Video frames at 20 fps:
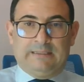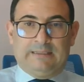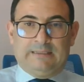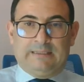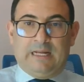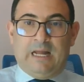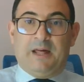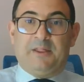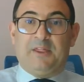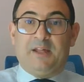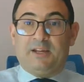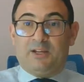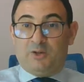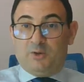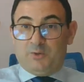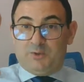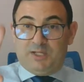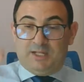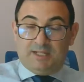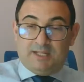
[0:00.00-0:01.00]
Thank you,
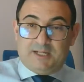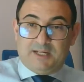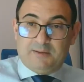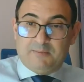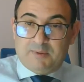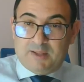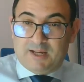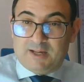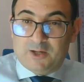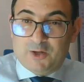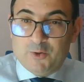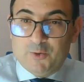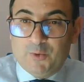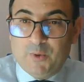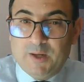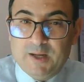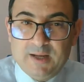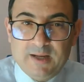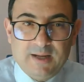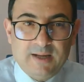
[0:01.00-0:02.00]
Usadarin. Thank you.
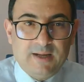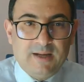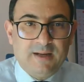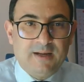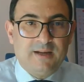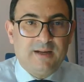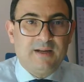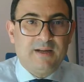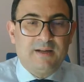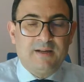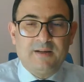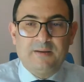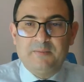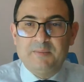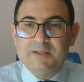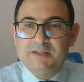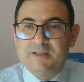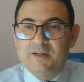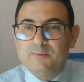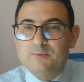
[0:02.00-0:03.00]

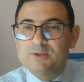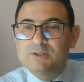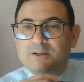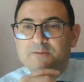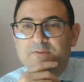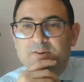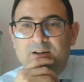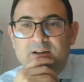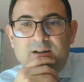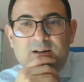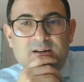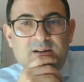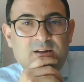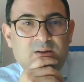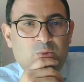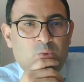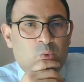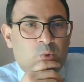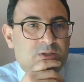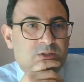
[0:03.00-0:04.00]
Mr. Mustafa,
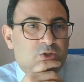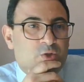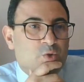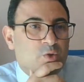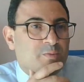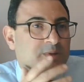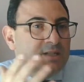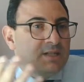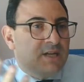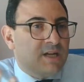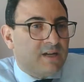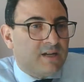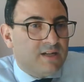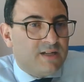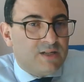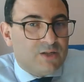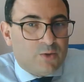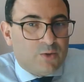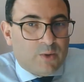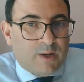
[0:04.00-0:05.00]
what should be taken
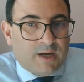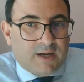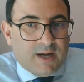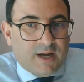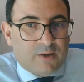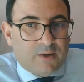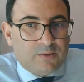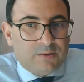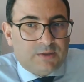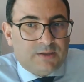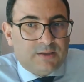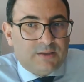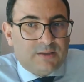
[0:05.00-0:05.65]
into account?